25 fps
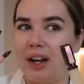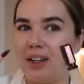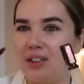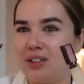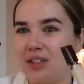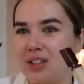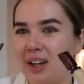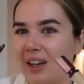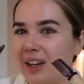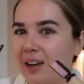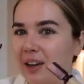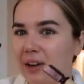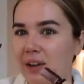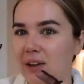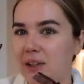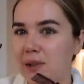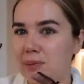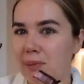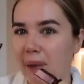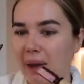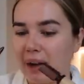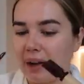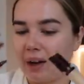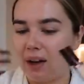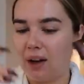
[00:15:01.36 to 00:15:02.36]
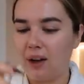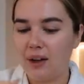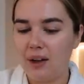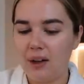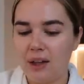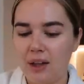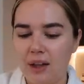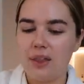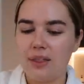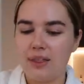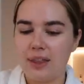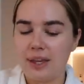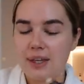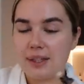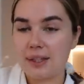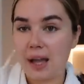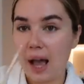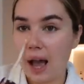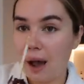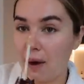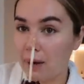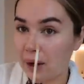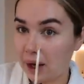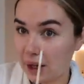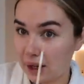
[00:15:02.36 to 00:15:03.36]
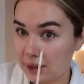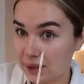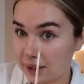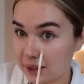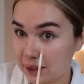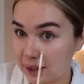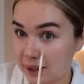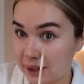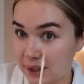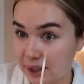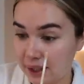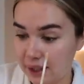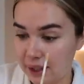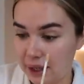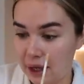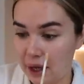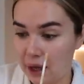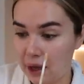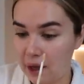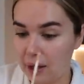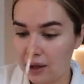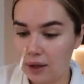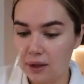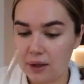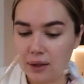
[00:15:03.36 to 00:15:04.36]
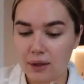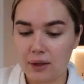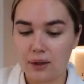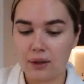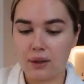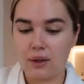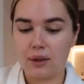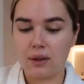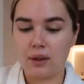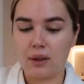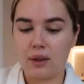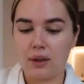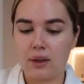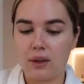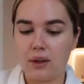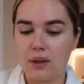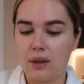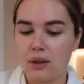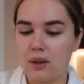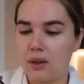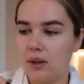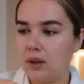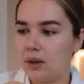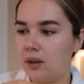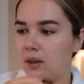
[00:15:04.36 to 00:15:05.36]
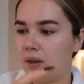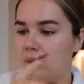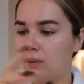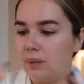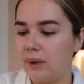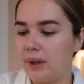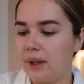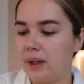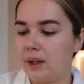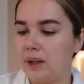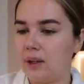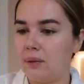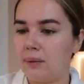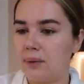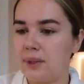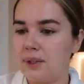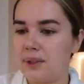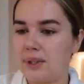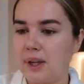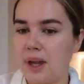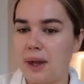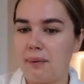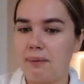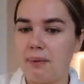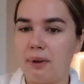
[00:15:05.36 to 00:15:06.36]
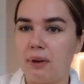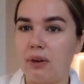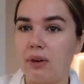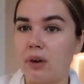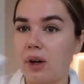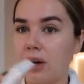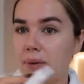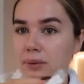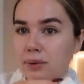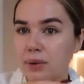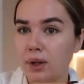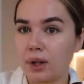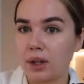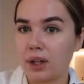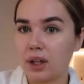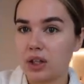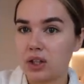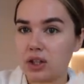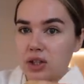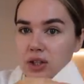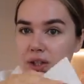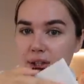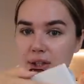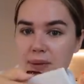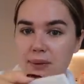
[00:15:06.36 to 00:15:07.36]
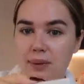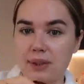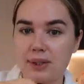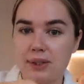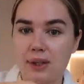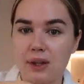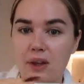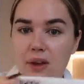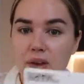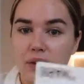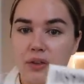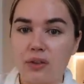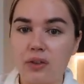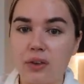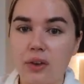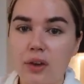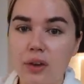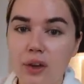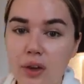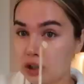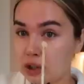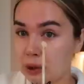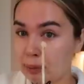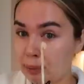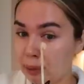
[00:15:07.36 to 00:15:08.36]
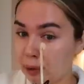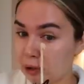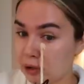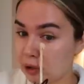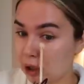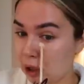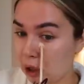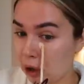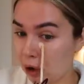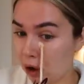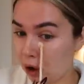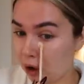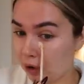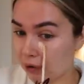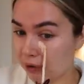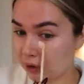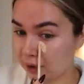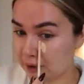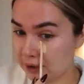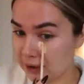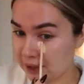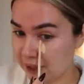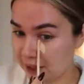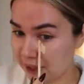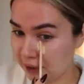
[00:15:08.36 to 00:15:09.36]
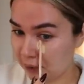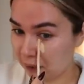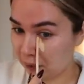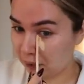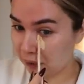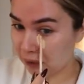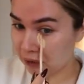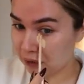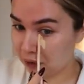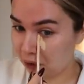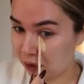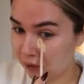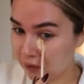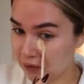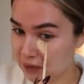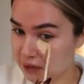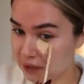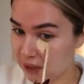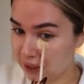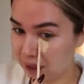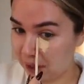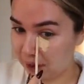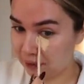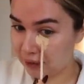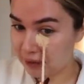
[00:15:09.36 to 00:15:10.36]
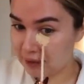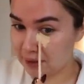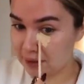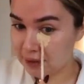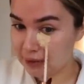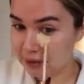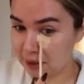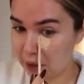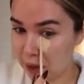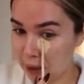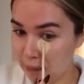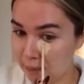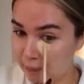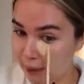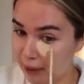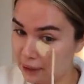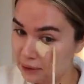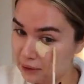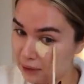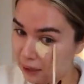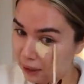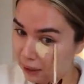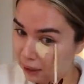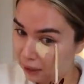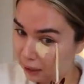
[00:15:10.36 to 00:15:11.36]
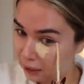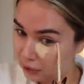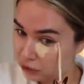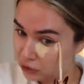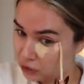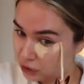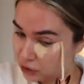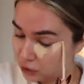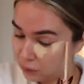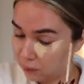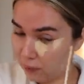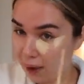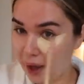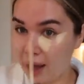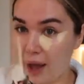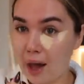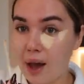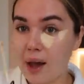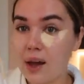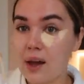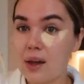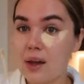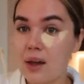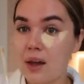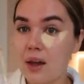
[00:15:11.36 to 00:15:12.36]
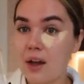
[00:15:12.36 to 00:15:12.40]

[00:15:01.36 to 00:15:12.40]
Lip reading: and just like it looks better. This Hourglass concealer, wait, let me set a mirror up so I can actually see myself. She puts a lot of concealer on because obviously like this is her base layer, like she doesn't wear